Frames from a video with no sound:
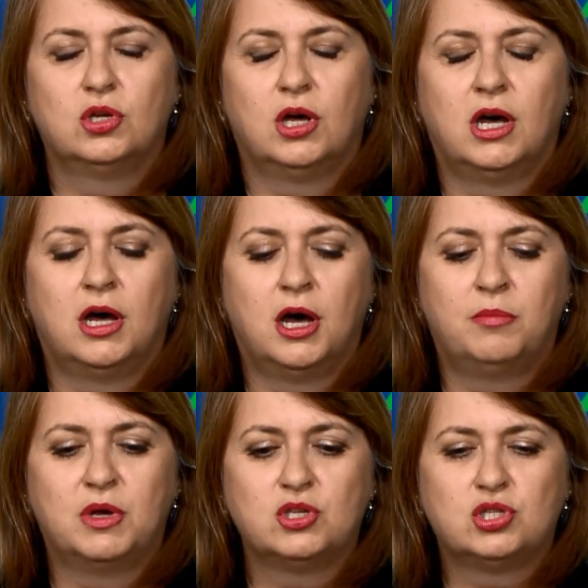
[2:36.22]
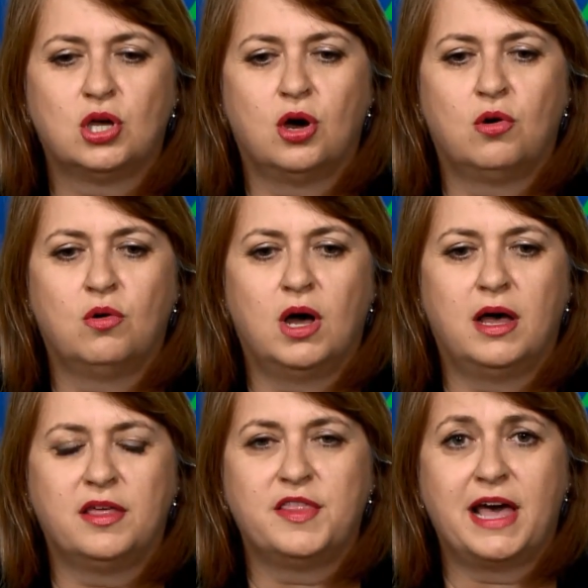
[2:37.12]
And
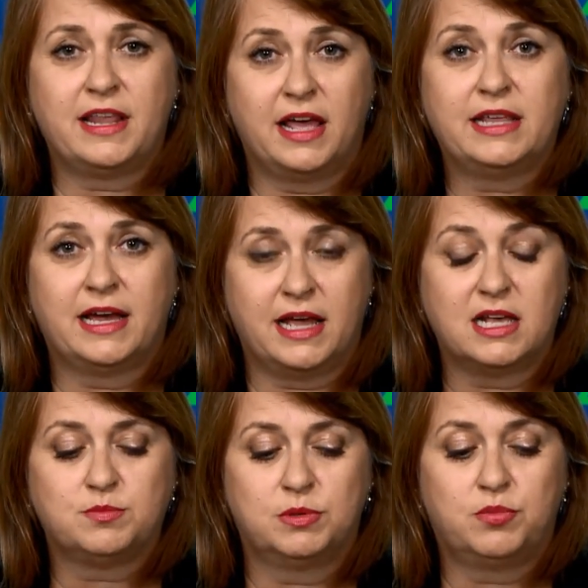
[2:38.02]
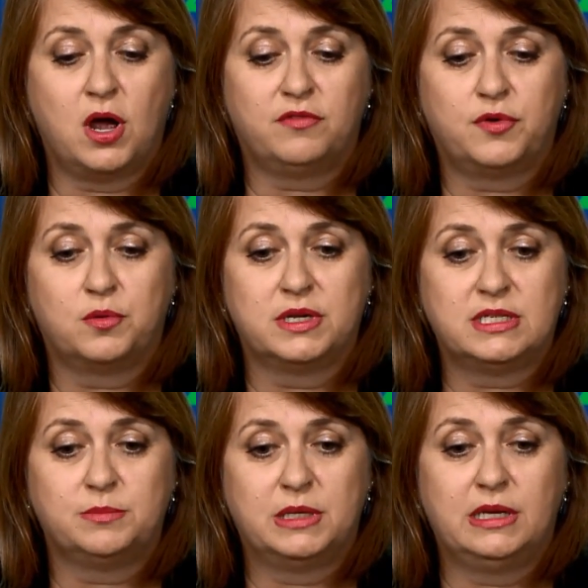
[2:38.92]
that has been brought
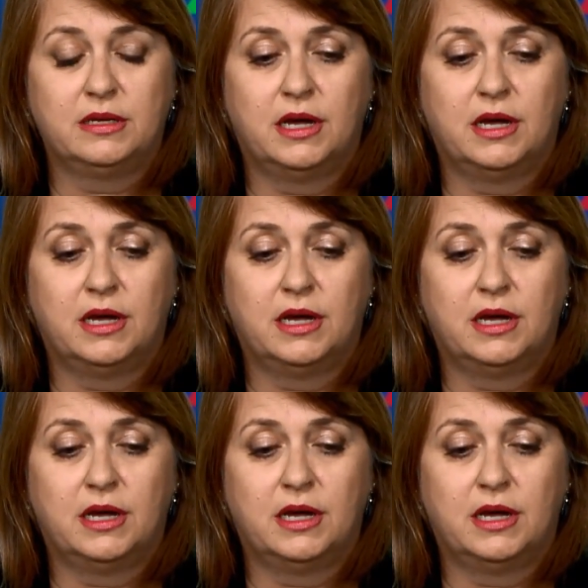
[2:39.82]
forward to me,